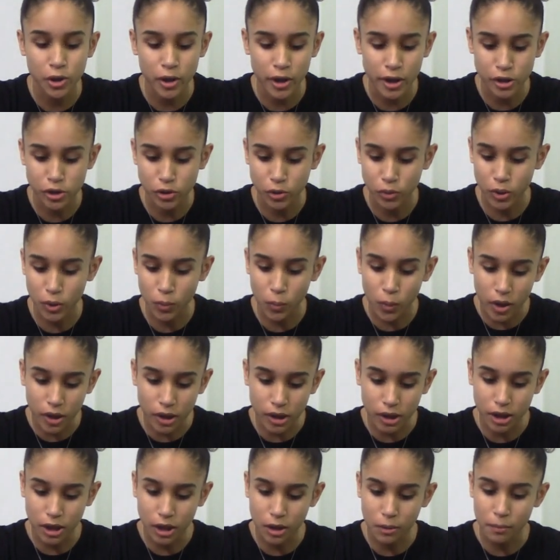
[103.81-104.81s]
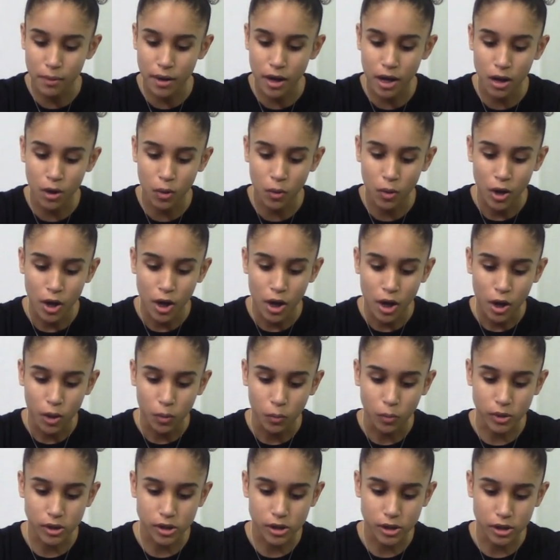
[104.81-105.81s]
and so they wanted to come out
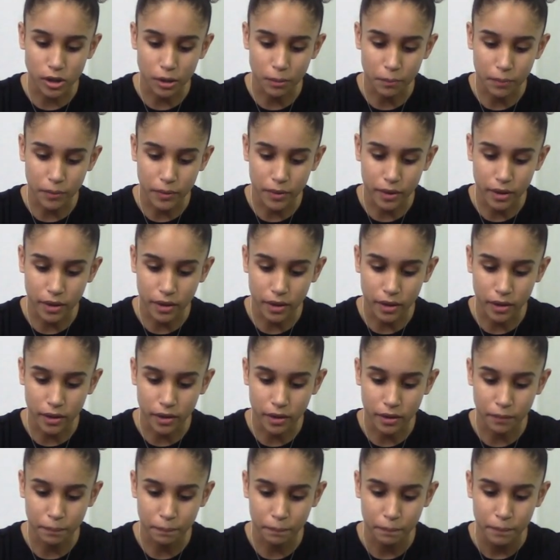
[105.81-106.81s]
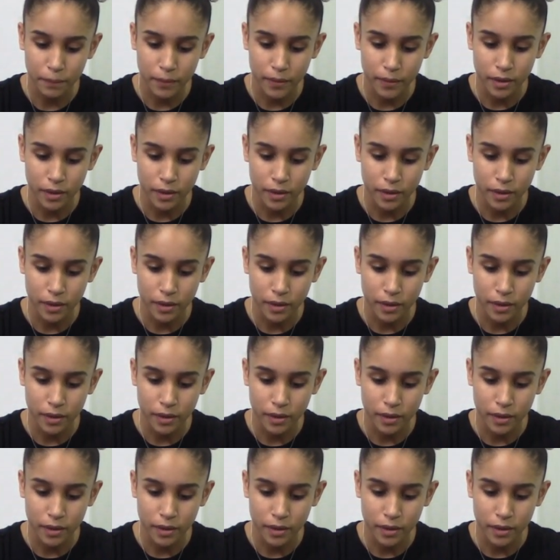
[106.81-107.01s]
with something